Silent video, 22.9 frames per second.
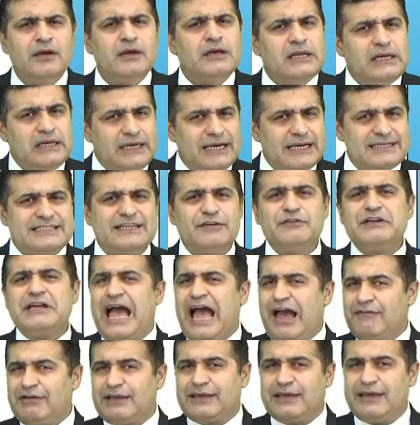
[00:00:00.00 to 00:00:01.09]
Let's say we
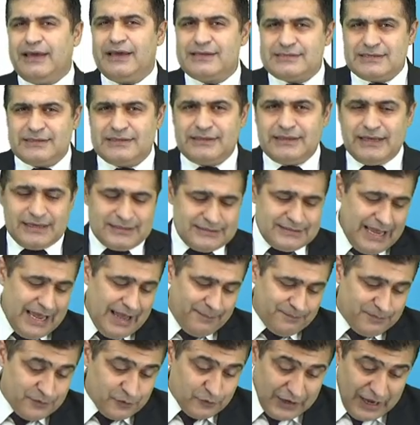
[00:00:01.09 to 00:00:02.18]
have a case in the exam.
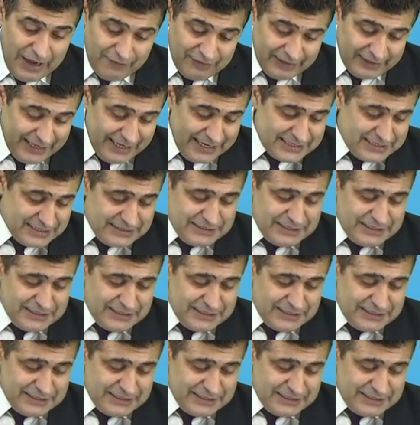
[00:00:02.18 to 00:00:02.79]
We have a case in the